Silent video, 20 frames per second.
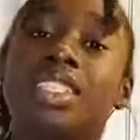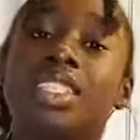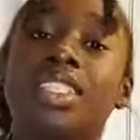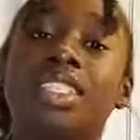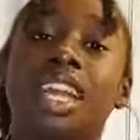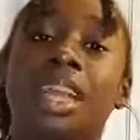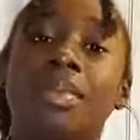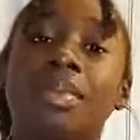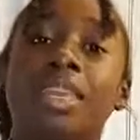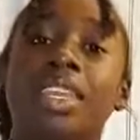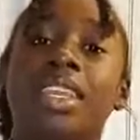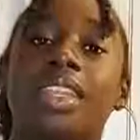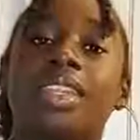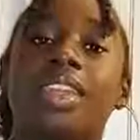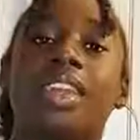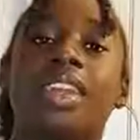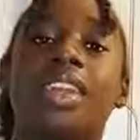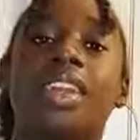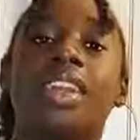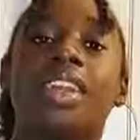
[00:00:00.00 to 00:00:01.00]
Because,
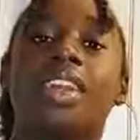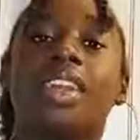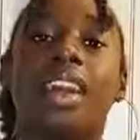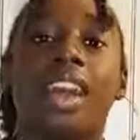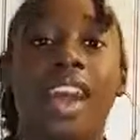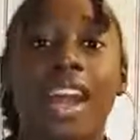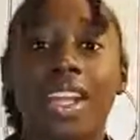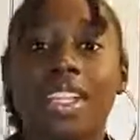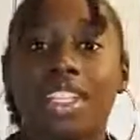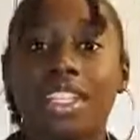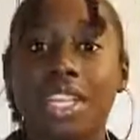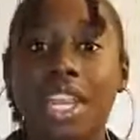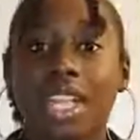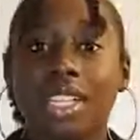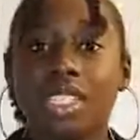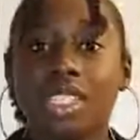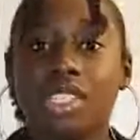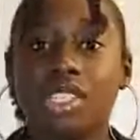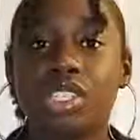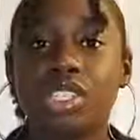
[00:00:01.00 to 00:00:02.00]
God
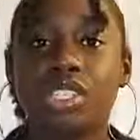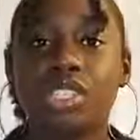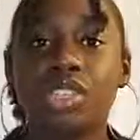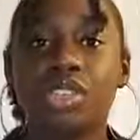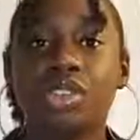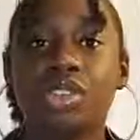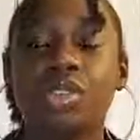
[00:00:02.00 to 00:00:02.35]
challenges you.